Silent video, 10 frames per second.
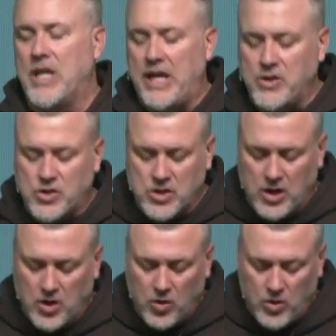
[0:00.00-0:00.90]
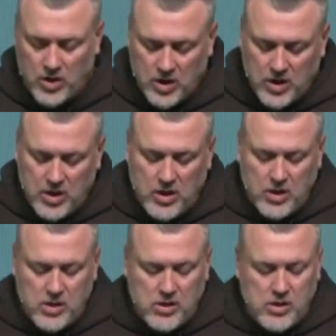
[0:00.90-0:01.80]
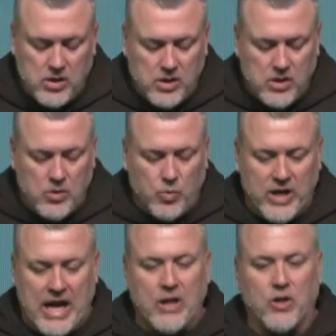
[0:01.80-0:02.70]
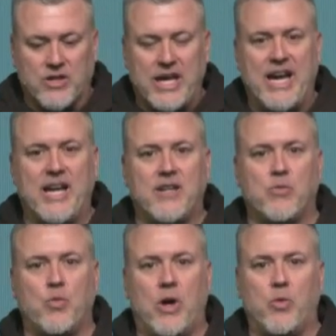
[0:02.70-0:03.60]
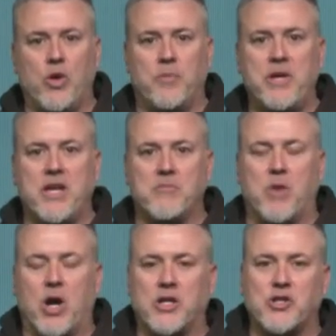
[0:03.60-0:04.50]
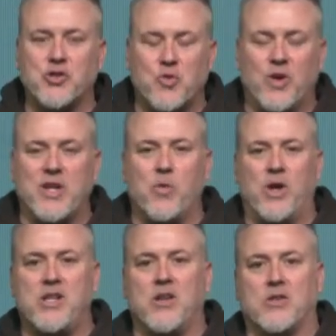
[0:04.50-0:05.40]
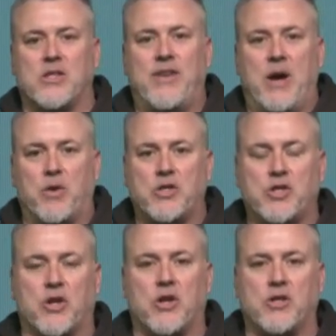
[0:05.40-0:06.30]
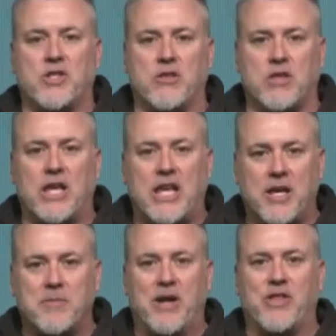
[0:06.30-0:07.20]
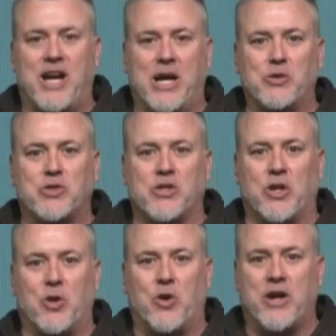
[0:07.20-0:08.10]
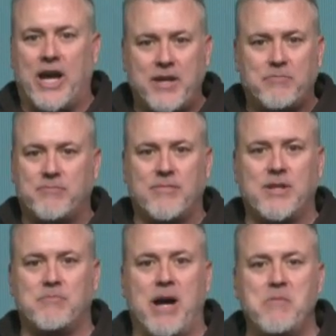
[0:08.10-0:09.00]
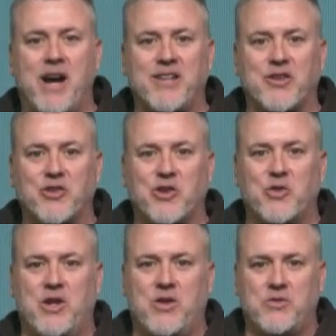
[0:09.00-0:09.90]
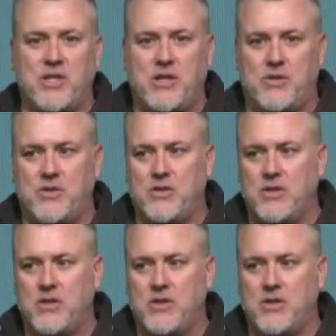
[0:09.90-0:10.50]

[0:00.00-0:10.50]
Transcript: And so when I look at what will be in March, 21 years of our church and thinking about the house of the Lord, my mind could go to a hotel.